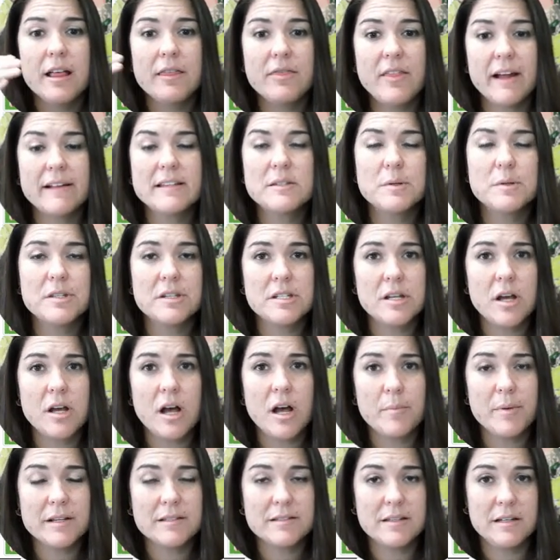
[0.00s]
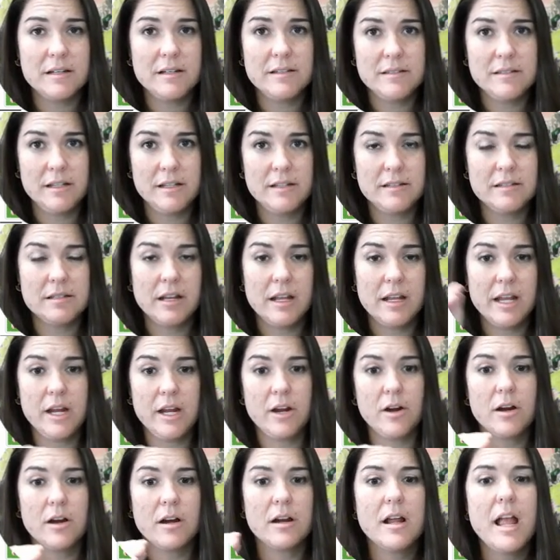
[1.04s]
That's what the topic sentence is
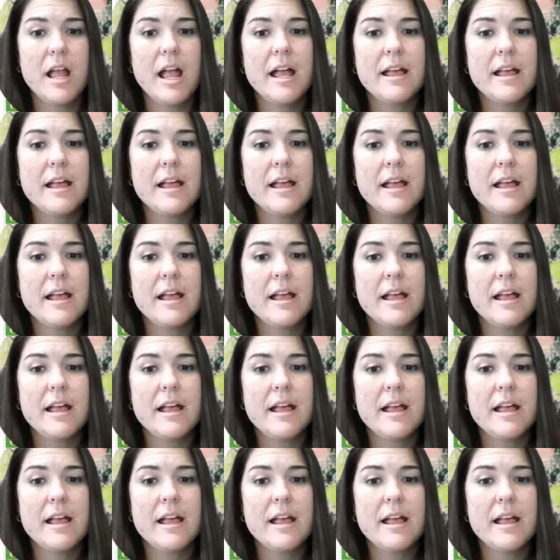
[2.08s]
here.